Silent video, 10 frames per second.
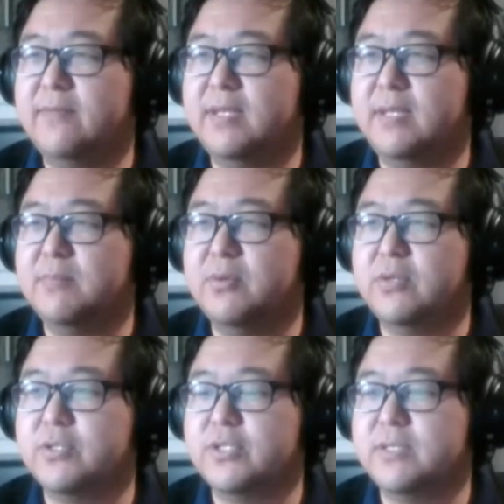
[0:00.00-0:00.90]
the poker
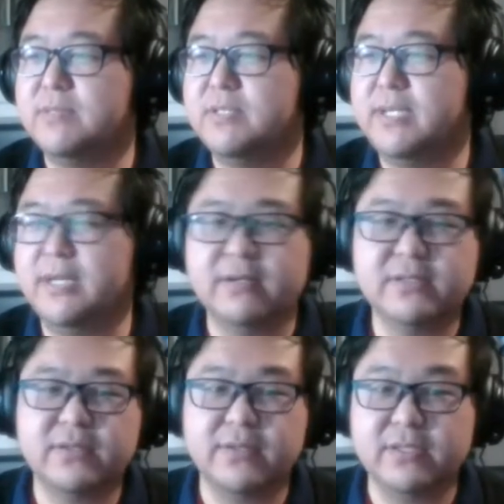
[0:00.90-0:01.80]
chips here.
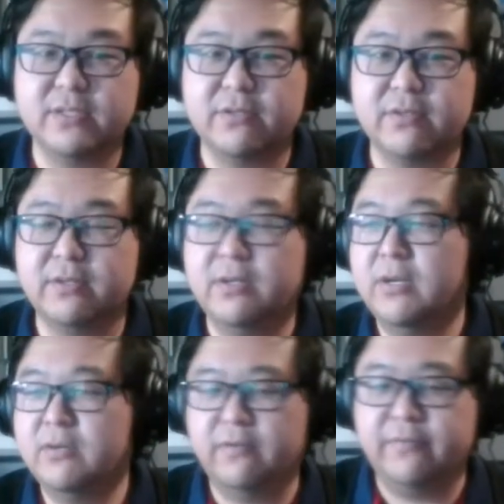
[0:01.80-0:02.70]
So these are the
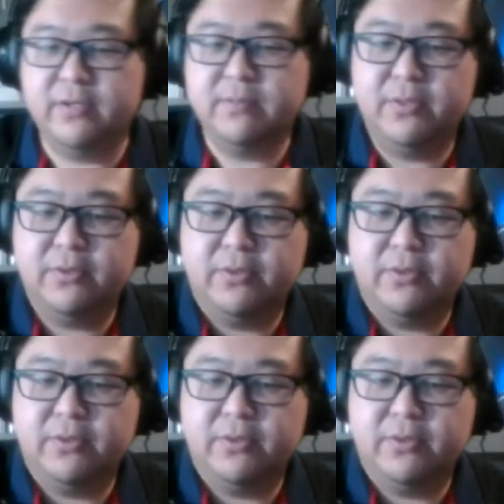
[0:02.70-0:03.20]
revealed poker